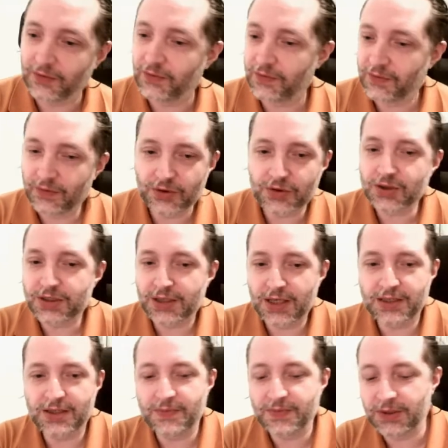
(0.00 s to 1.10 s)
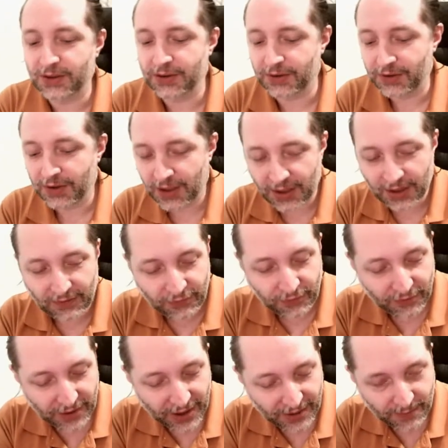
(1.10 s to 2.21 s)
If you prefer like just
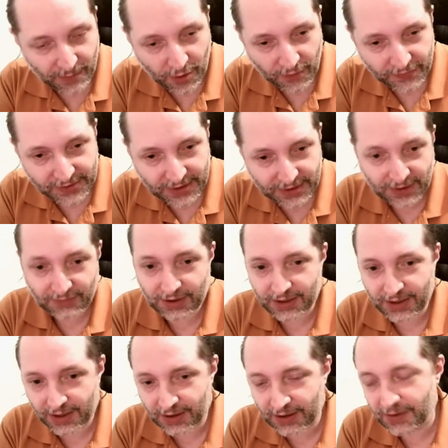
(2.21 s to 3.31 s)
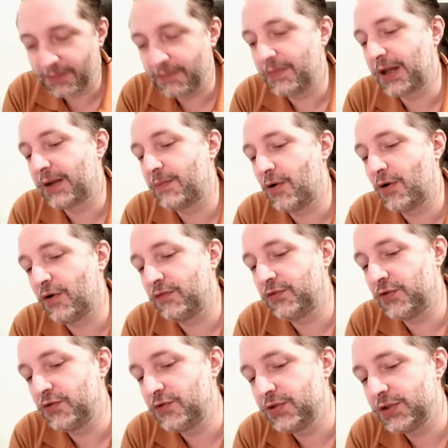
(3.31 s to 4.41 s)
short one where I open a pack and say what I think
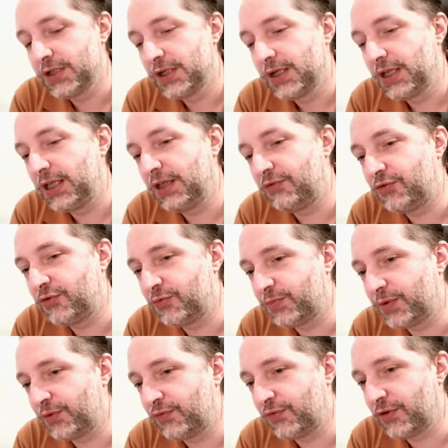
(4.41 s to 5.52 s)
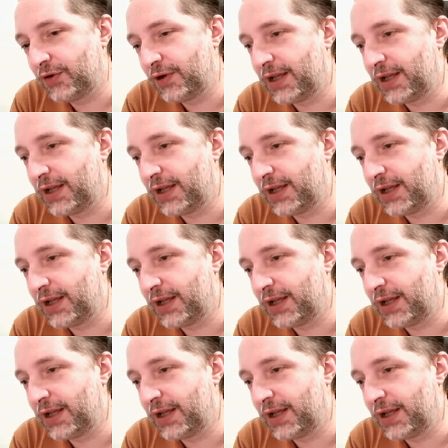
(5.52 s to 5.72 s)
about it, I can also do that.